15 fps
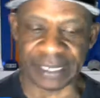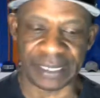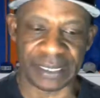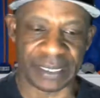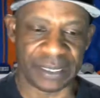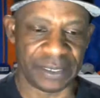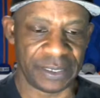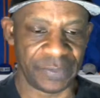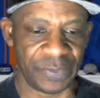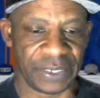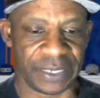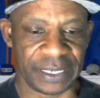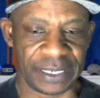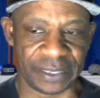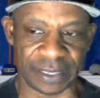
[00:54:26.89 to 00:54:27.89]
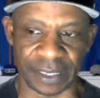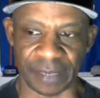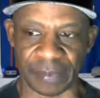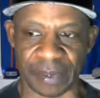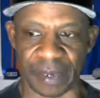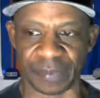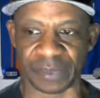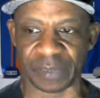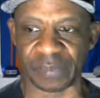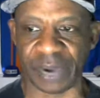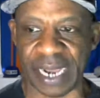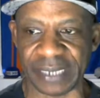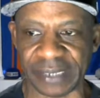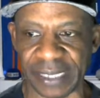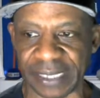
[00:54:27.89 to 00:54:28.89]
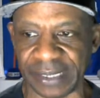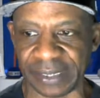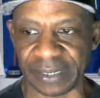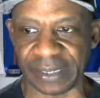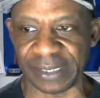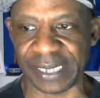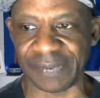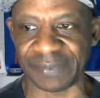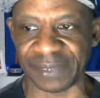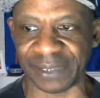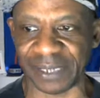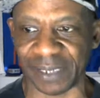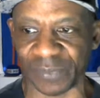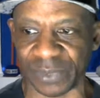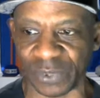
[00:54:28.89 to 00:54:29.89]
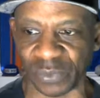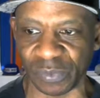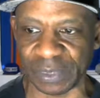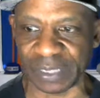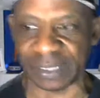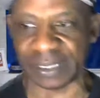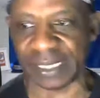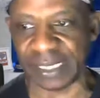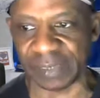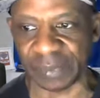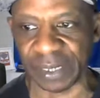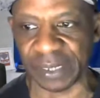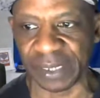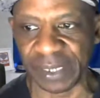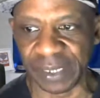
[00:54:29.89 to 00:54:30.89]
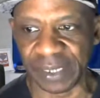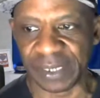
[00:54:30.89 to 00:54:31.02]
He really is. I'm surprised that he haven't stuck with too many teams, but